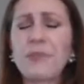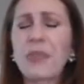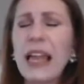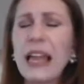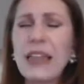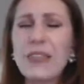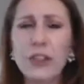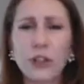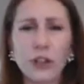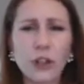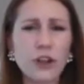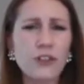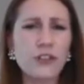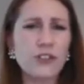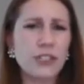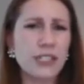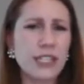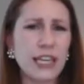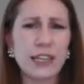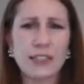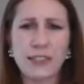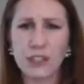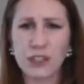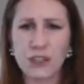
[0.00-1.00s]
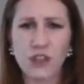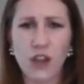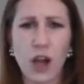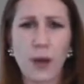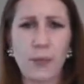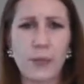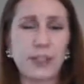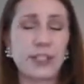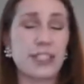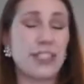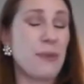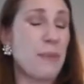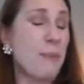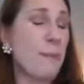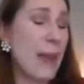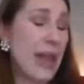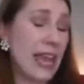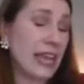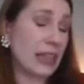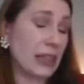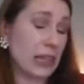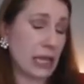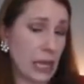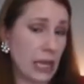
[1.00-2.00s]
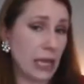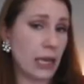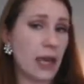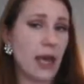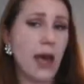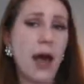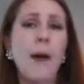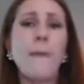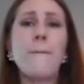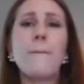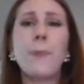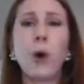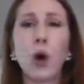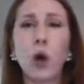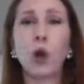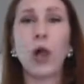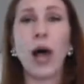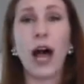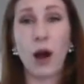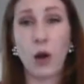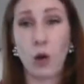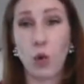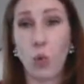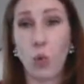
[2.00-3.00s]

The large intestine's job is to mainly pull out